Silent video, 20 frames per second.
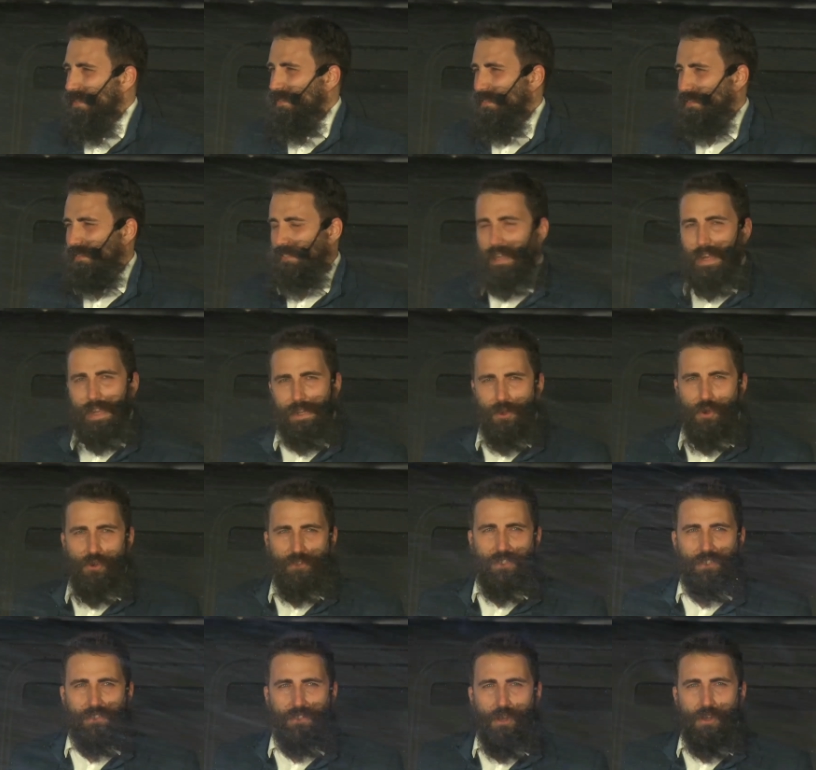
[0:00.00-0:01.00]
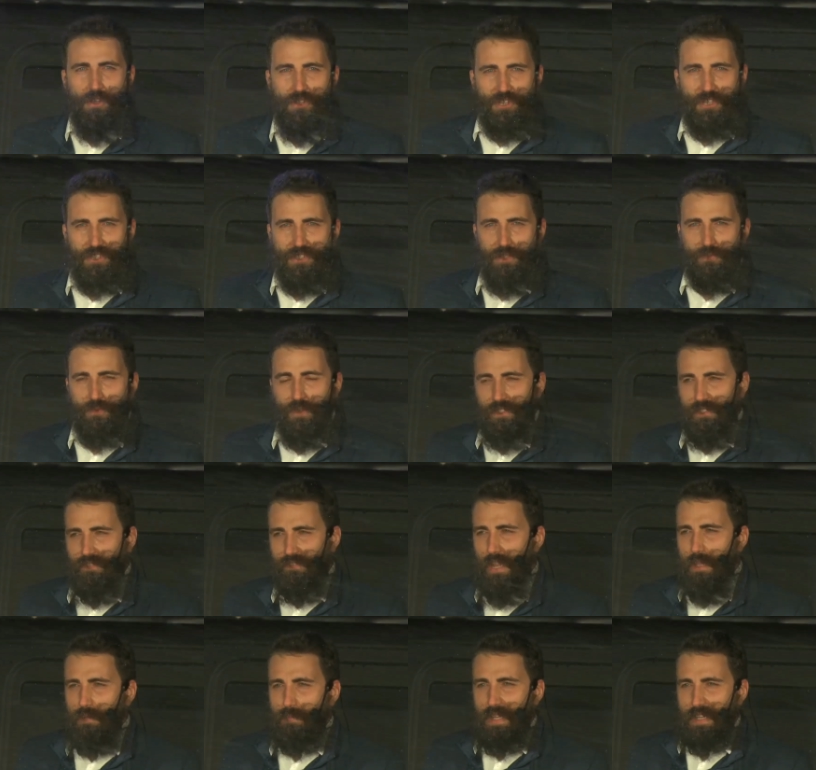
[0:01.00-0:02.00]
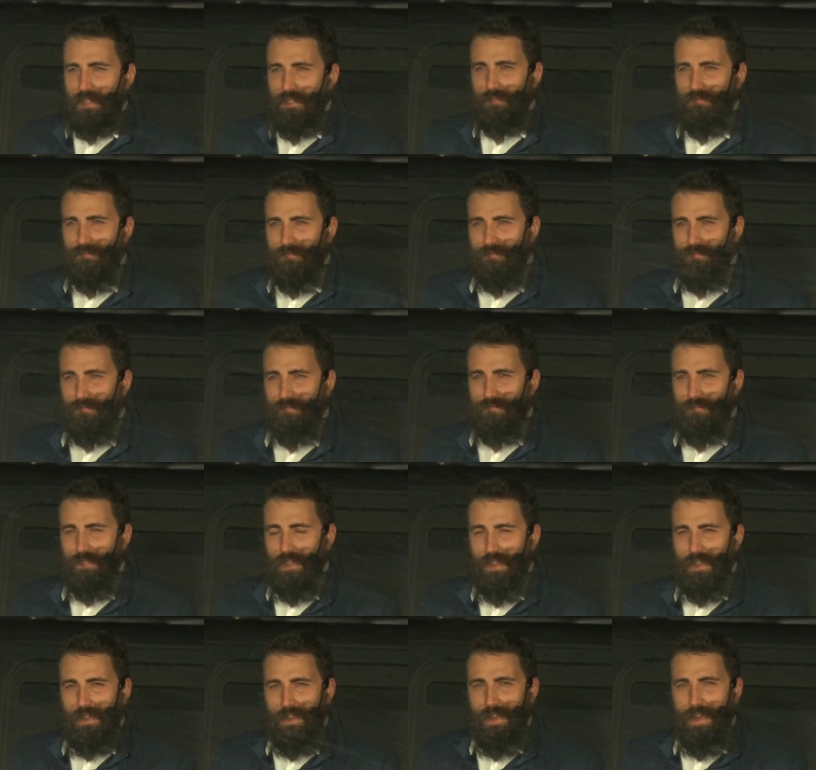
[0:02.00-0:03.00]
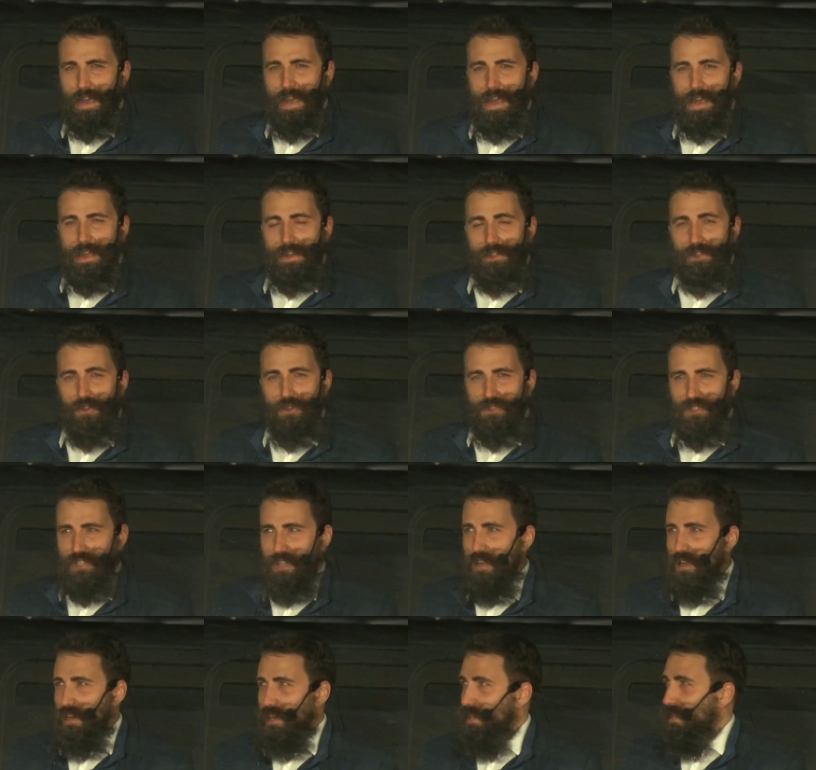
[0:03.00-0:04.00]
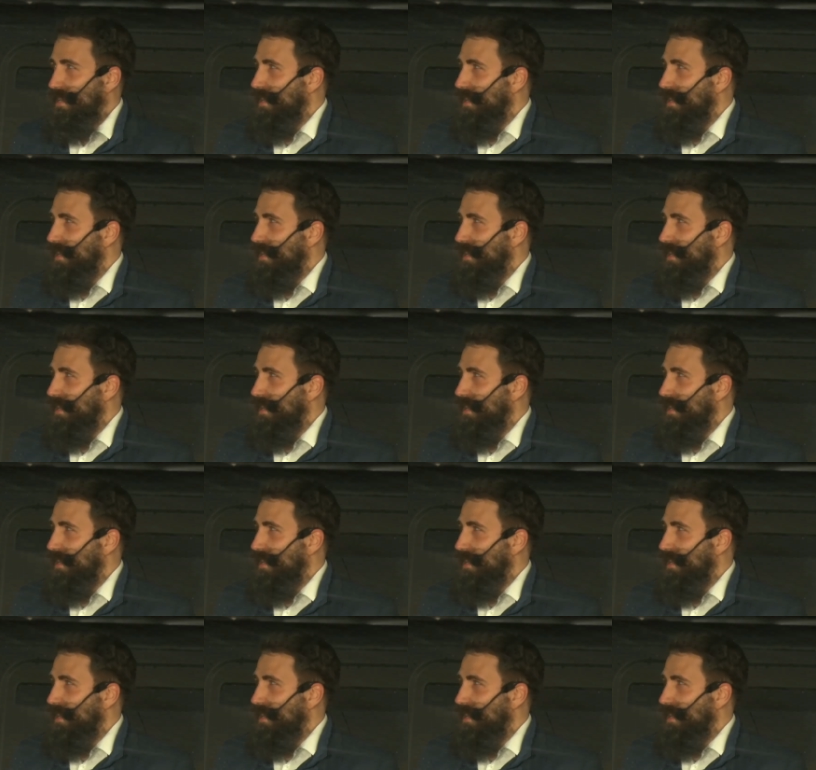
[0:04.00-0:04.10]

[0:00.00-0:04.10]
three core technologies that we're developing. And those are